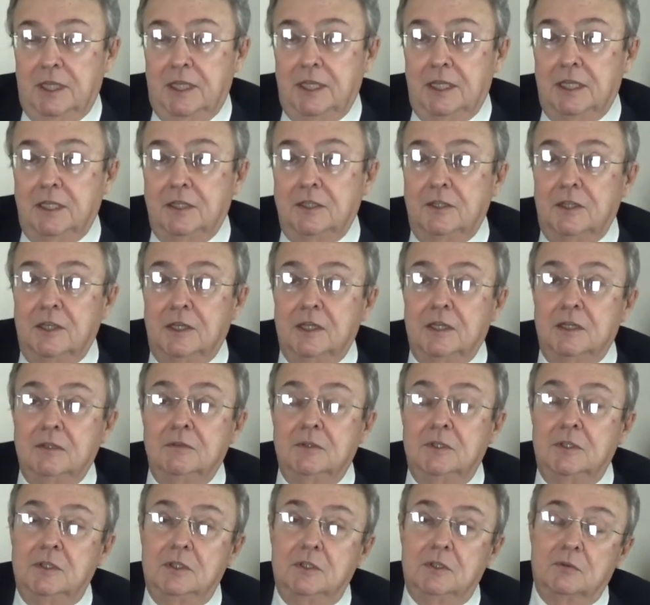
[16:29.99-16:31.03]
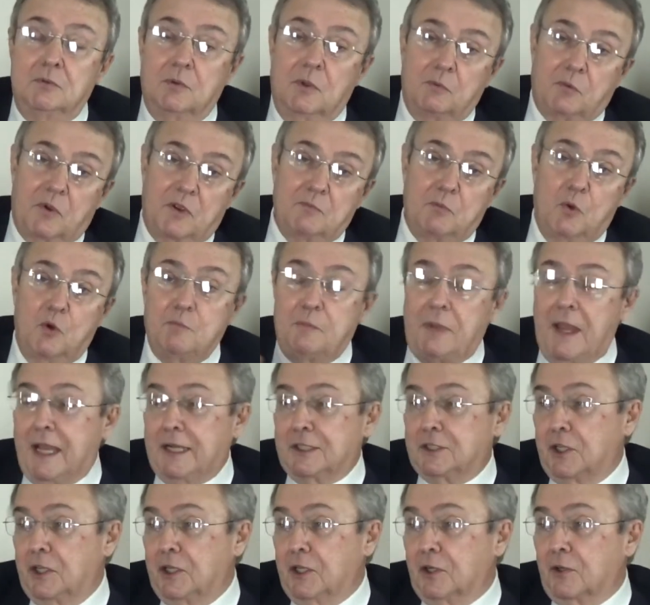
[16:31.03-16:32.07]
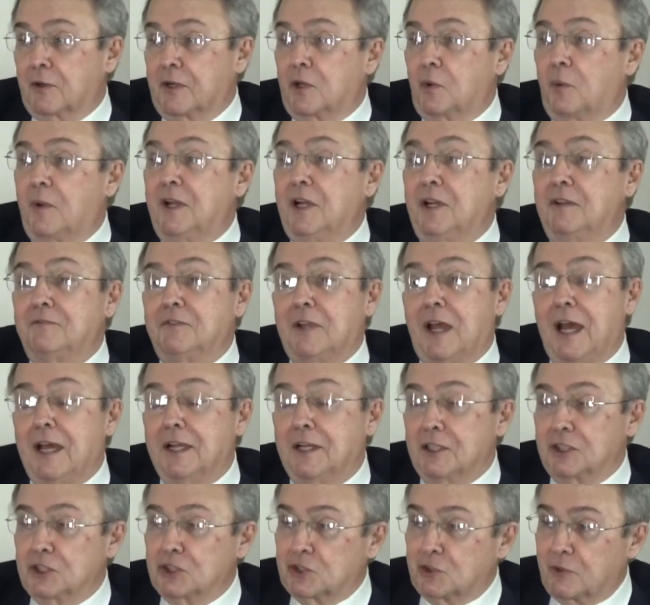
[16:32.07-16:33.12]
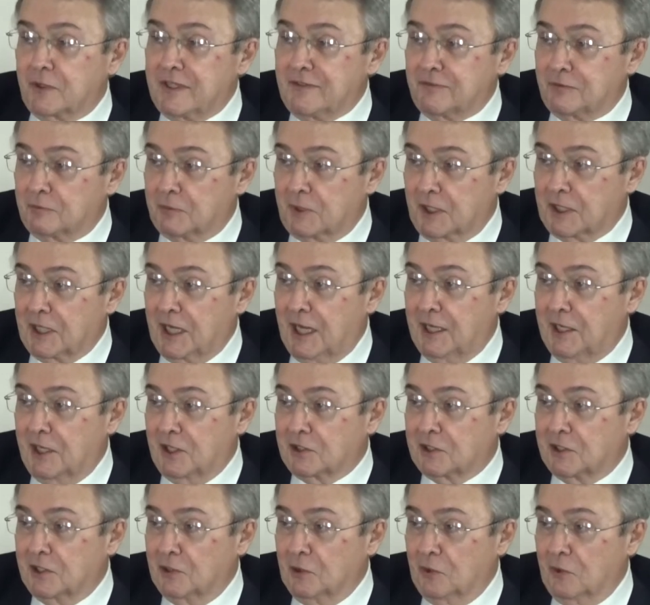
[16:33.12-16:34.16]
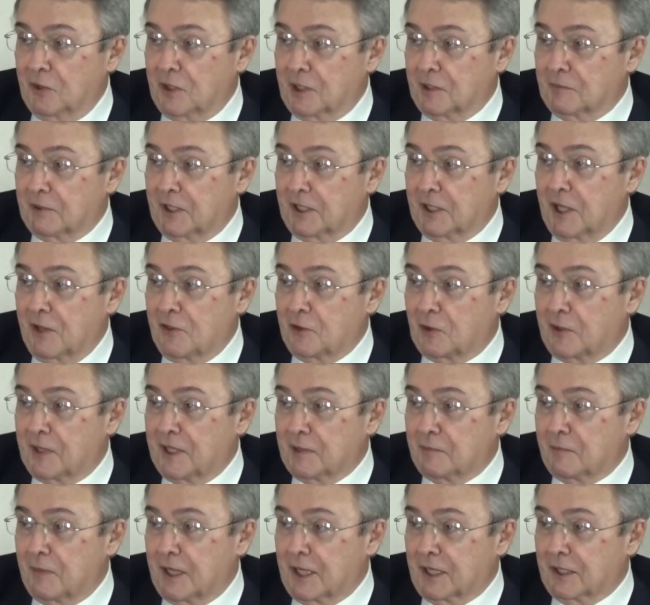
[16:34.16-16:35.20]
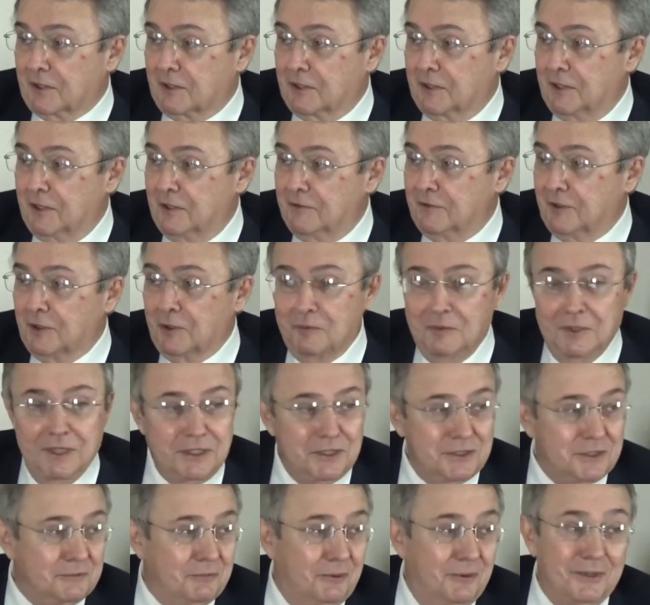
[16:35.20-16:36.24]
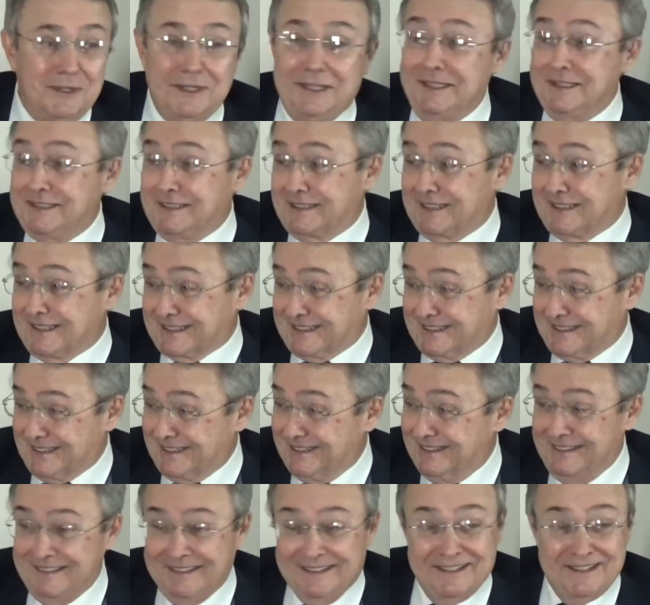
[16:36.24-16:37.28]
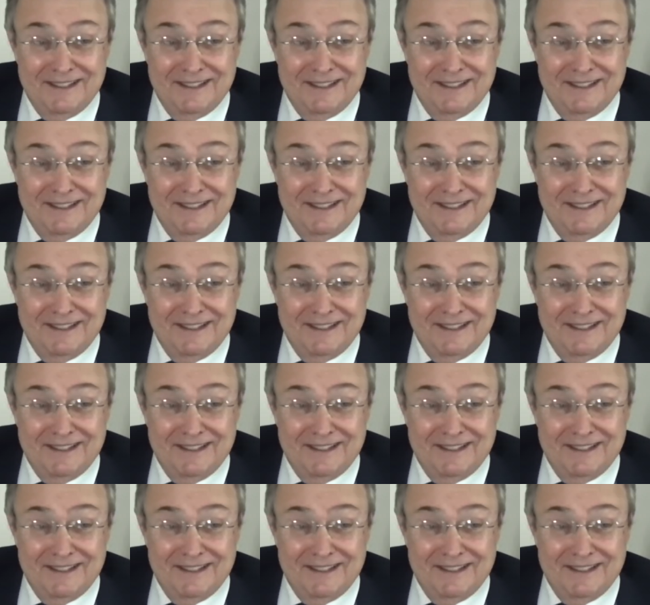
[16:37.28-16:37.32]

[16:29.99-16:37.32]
And uh, when we moved back to Erie, we lived down the street from the guy that killed him, another hitman. What, what is this?